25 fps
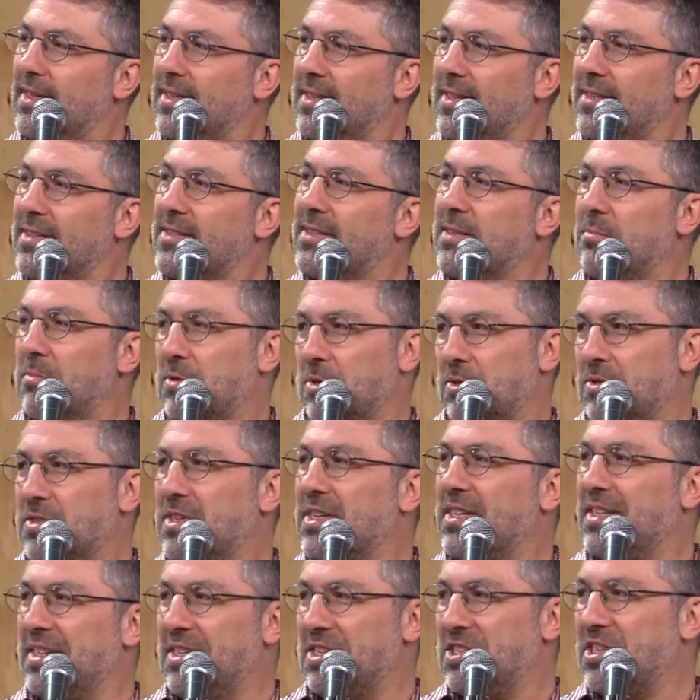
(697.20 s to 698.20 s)
some of those
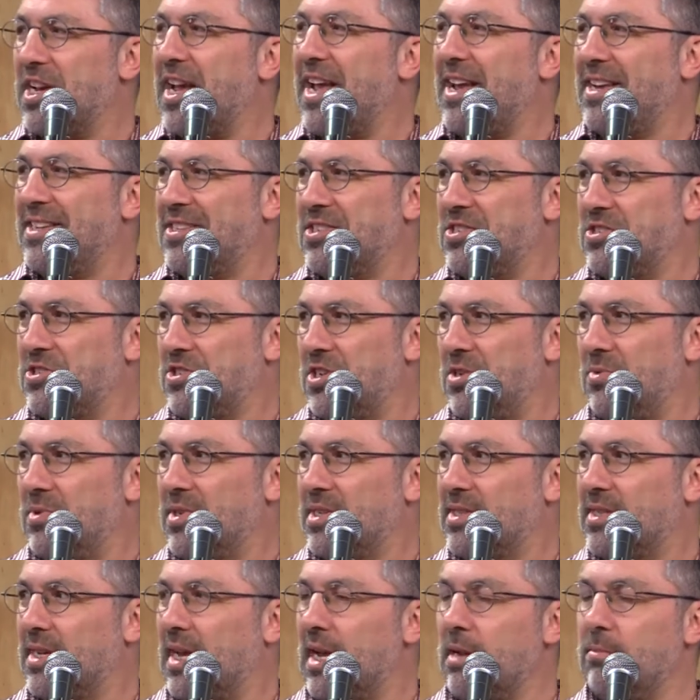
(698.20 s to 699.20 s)
cliches, shall we
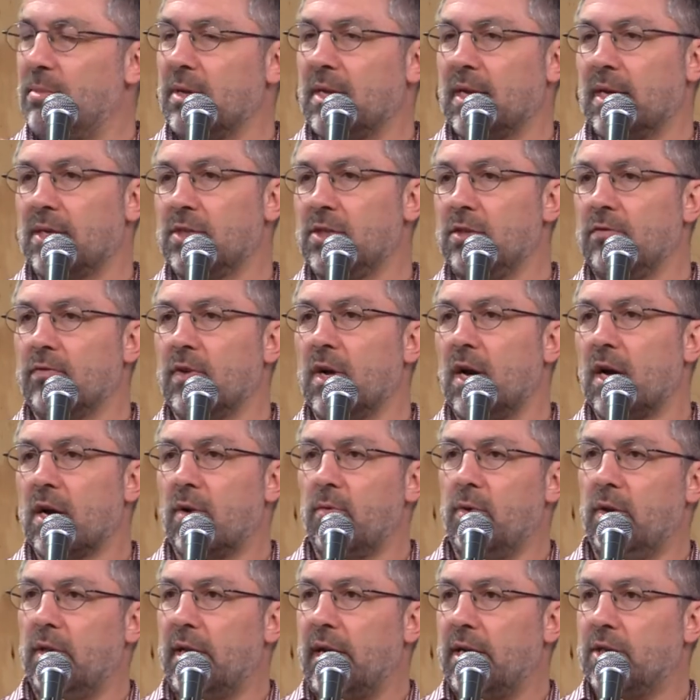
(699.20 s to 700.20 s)
say, because you've got a
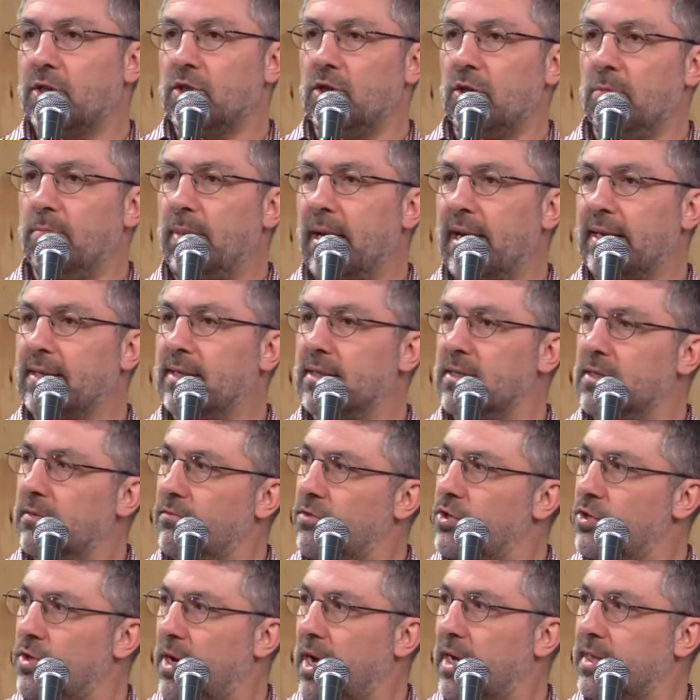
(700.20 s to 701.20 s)
relational basis of
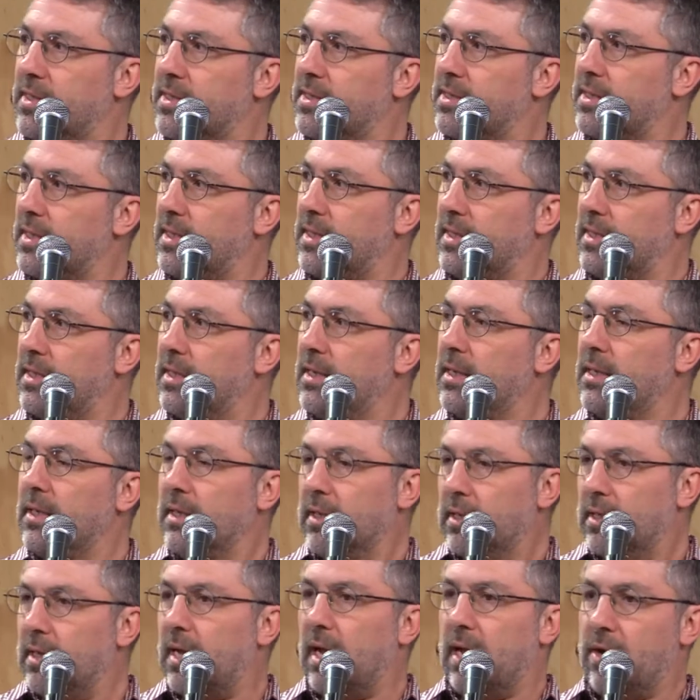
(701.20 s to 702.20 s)
trust and
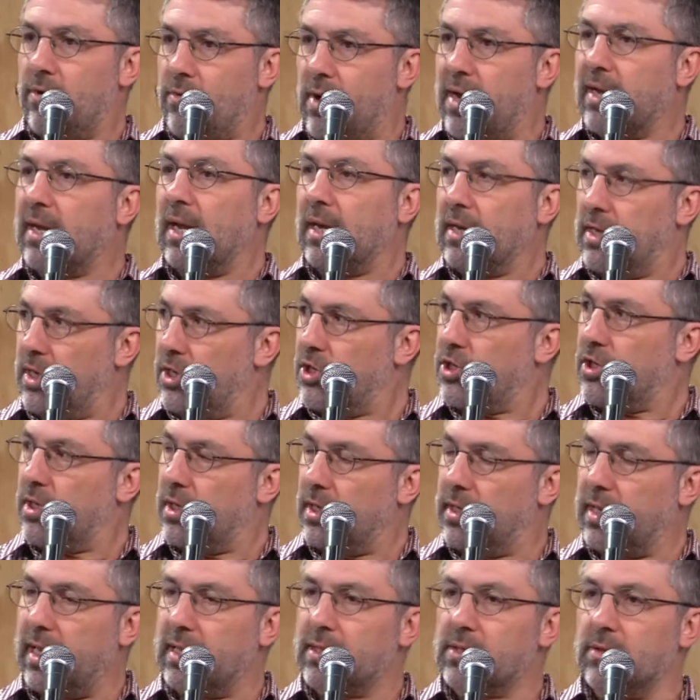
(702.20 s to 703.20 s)
recognition
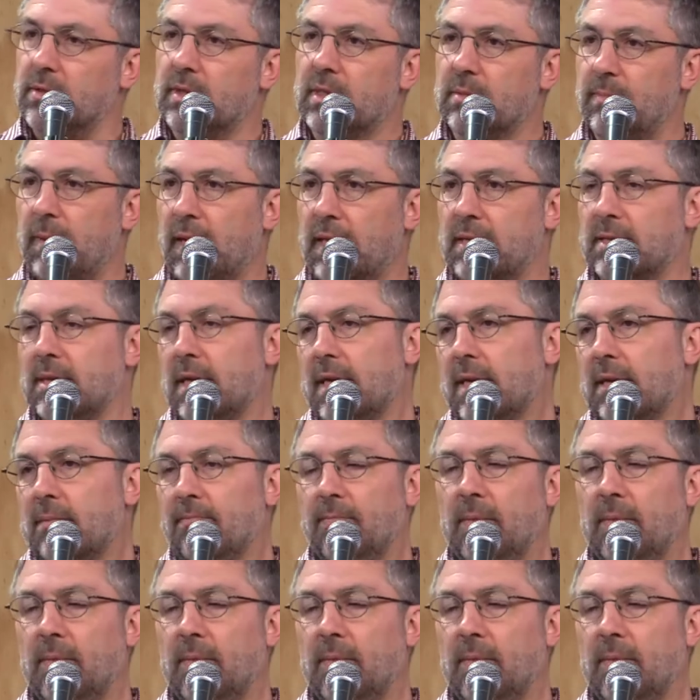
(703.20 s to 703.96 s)
in that sort of space. Like,